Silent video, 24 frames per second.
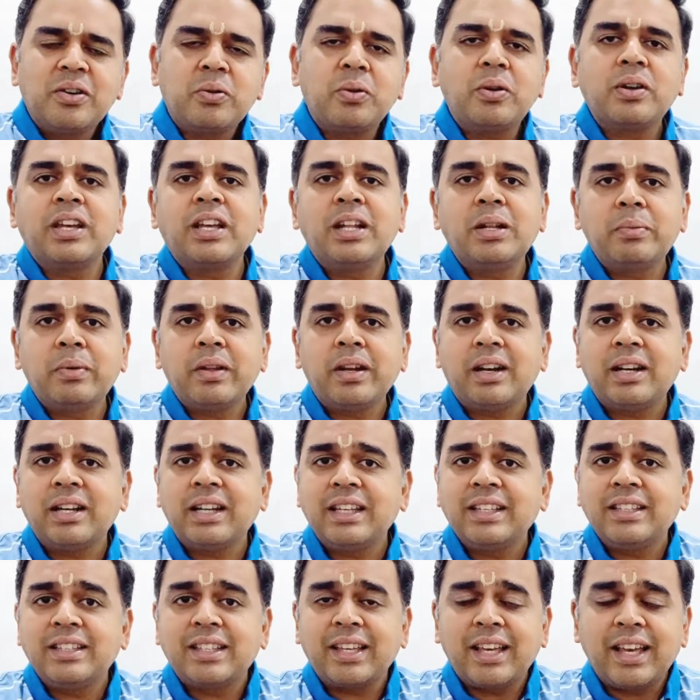Kongil
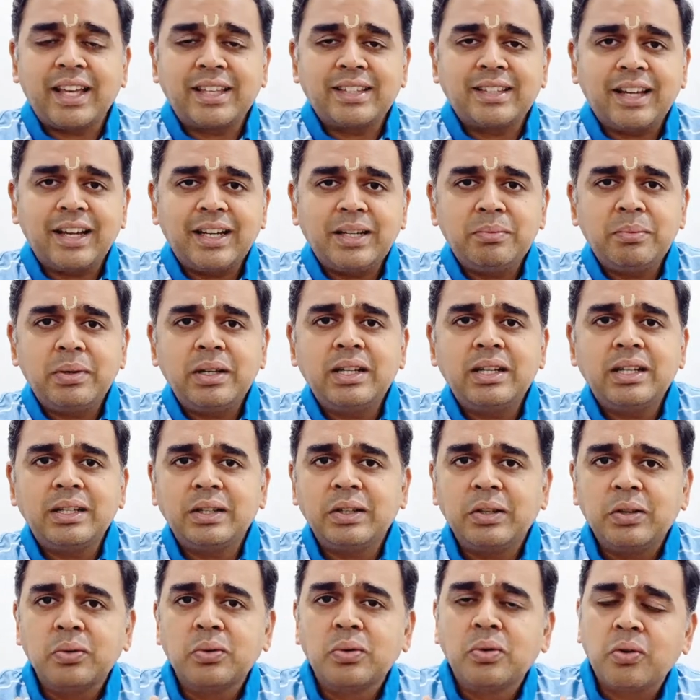Piratti's excitement
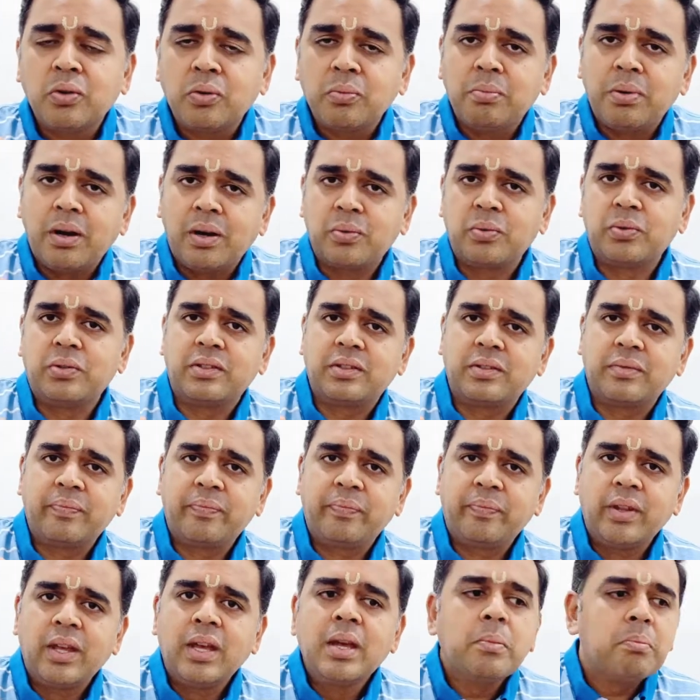knew no bounds.
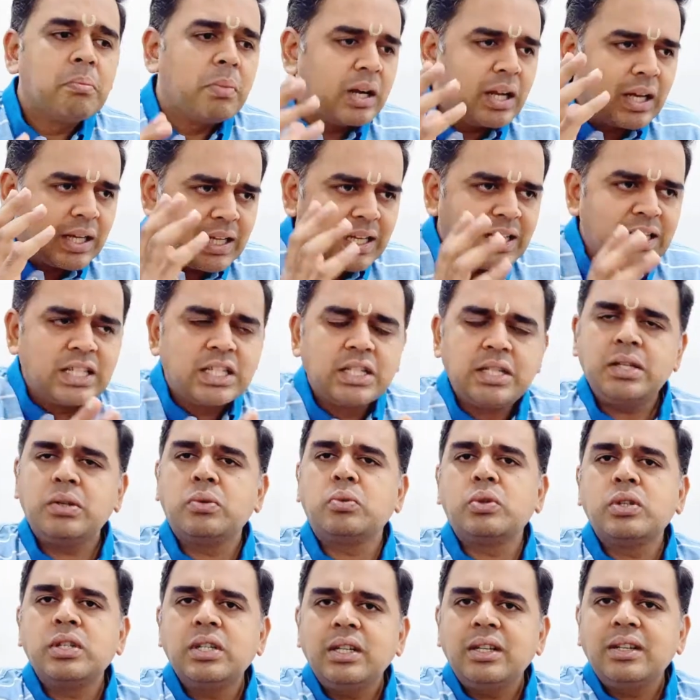But again, she
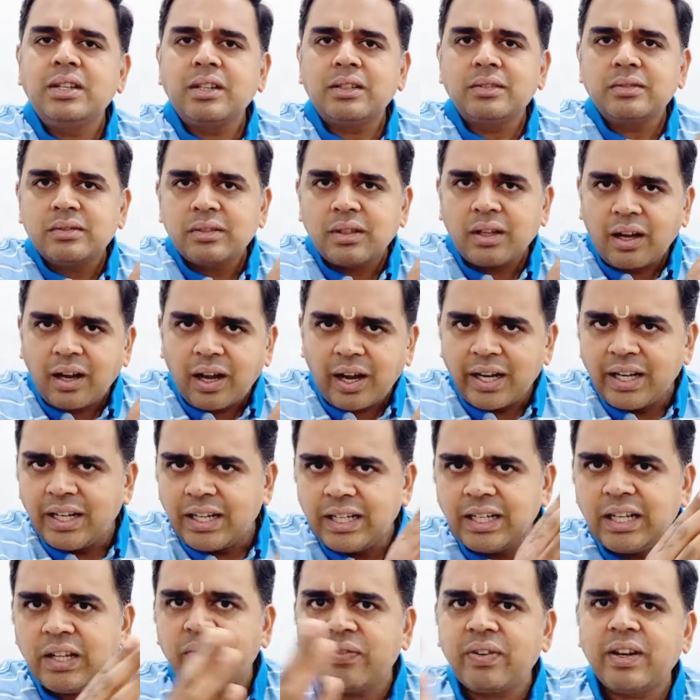couldn't
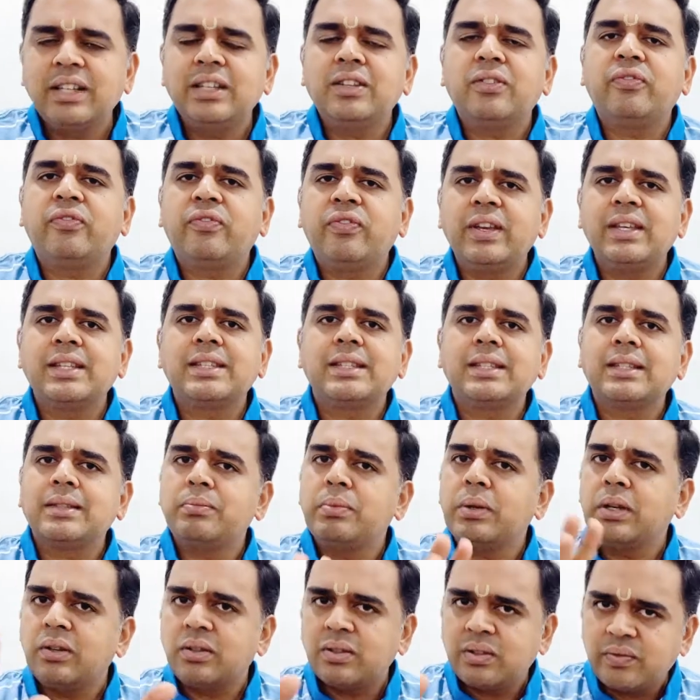identify the faces
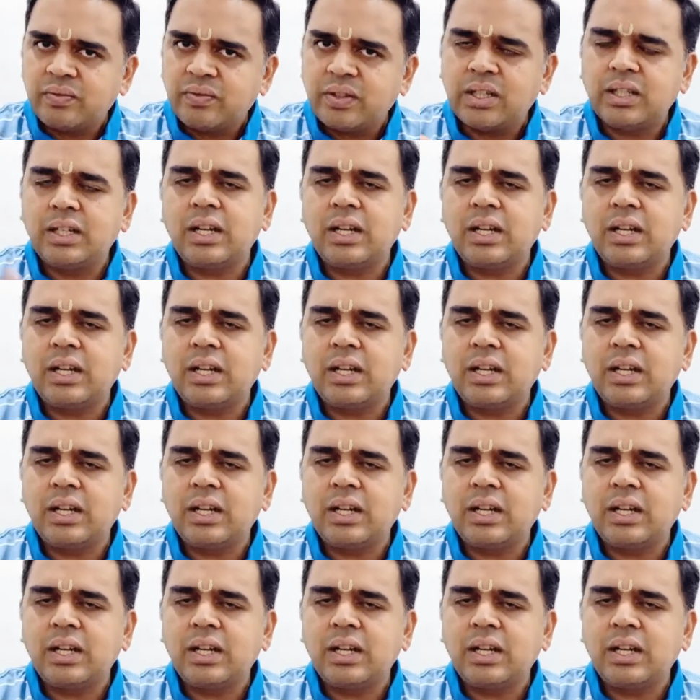because of the